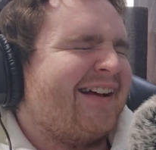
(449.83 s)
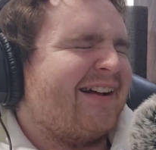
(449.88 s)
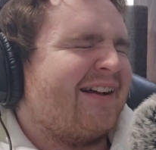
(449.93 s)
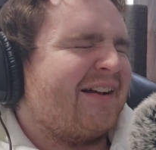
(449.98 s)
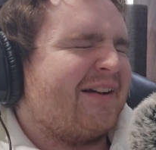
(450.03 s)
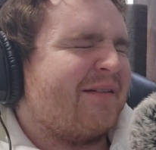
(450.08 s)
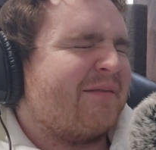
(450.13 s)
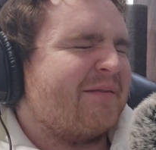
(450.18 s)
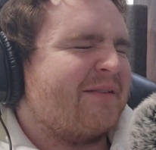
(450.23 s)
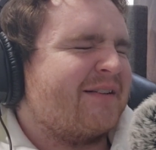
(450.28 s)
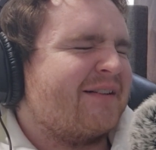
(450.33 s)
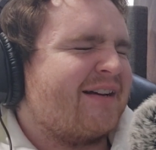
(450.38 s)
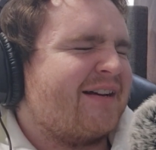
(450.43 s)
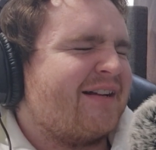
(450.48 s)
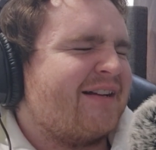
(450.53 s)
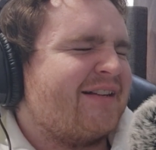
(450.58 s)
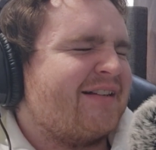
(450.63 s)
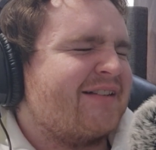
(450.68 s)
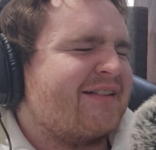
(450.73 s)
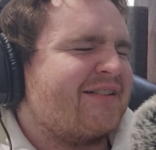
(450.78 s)
Oh my
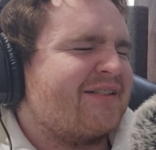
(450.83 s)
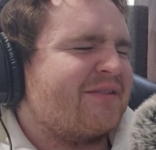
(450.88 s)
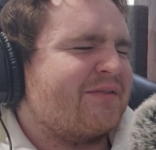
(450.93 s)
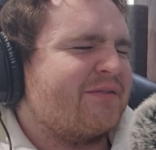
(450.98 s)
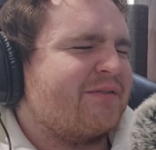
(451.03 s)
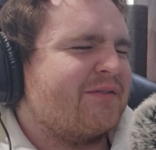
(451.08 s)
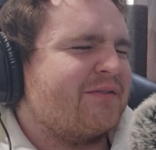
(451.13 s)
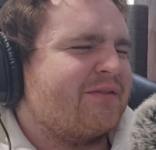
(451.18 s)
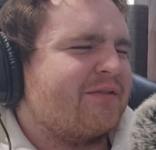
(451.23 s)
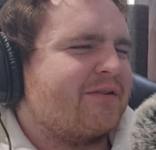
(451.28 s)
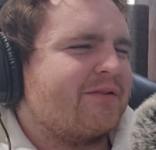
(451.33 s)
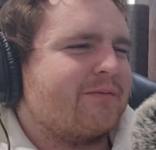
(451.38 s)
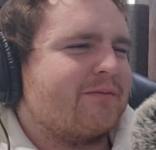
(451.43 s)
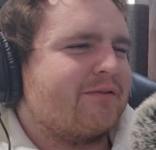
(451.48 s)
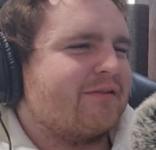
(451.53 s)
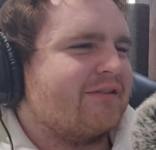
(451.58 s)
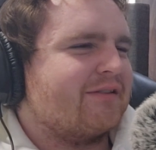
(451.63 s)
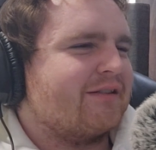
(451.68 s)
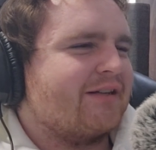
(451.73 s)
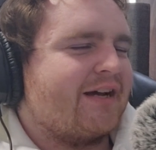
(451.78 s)
god, he's too
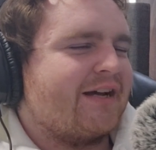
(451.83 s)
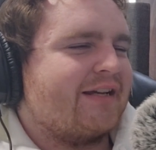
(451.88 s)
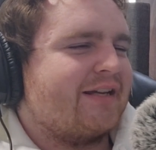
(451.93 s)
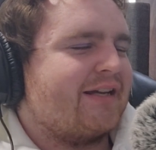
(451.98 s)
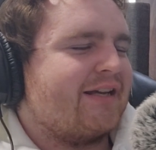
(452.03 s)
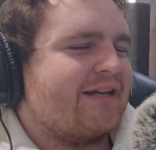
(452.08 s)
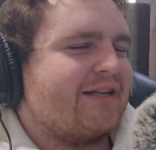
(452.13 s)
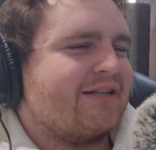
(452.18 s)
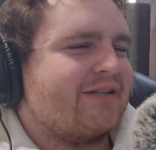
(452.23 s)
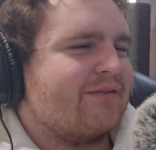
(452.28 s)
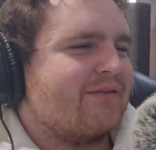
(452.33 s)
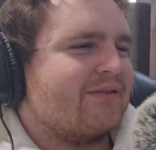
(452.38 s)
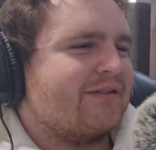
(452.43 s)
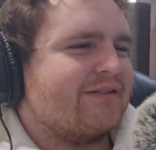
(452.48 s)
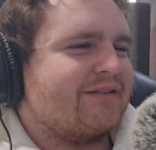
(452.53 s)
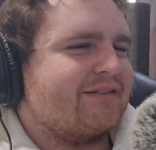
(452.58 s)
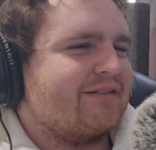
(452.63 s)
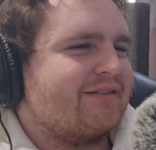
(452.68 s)
adorable. I can't do it.